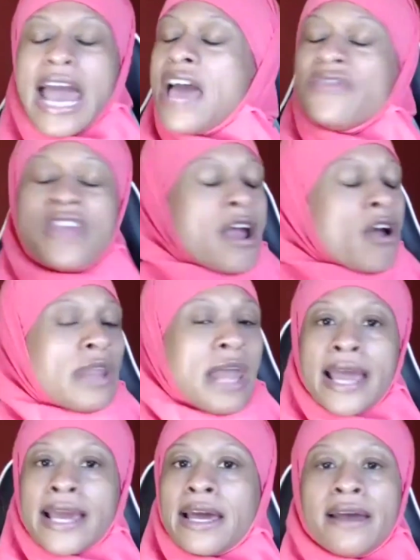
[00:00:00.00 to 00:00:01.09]
and they are
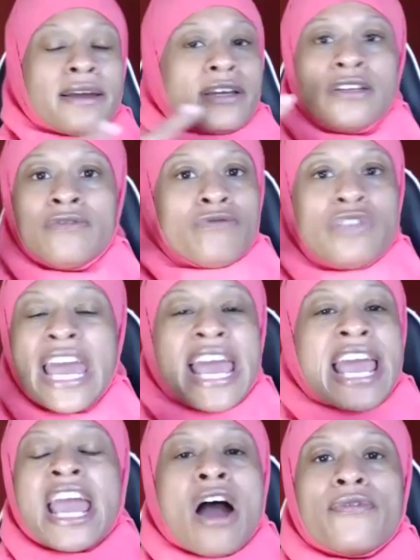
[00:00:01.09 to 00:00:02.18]
like
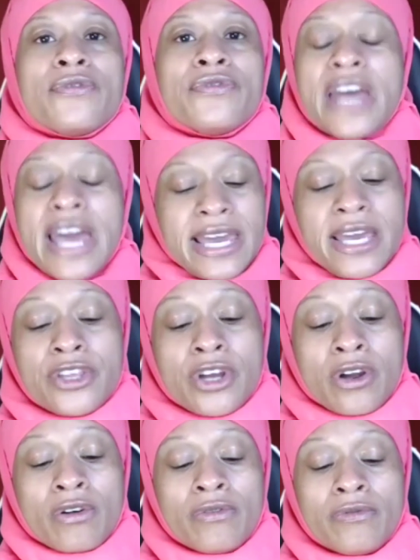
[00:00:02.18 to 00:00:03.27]
they they
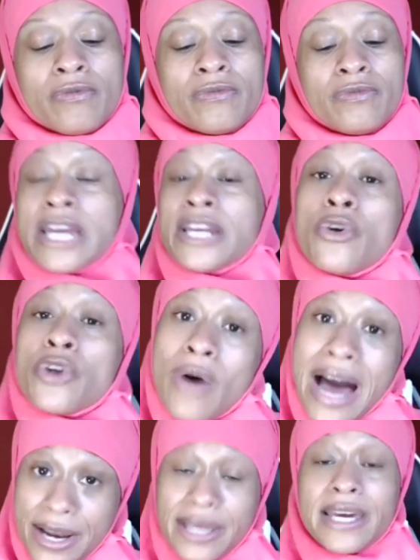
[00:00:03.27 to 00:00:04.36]
either they don't know
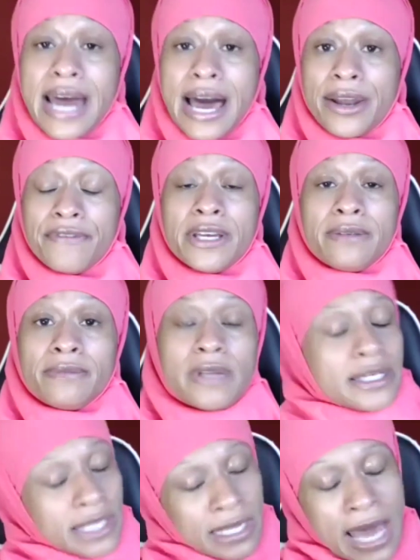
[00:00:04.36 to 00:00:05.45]
how to get out of it.
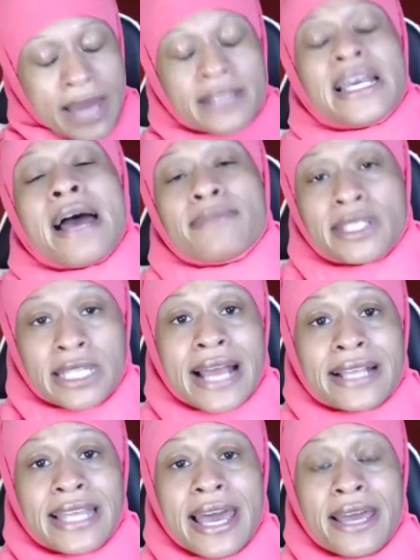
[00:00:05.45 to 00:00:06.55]
That's a lot of times it's
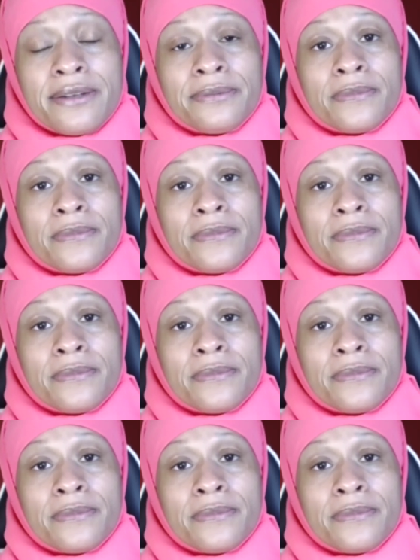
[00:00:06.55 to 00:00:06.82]
like that.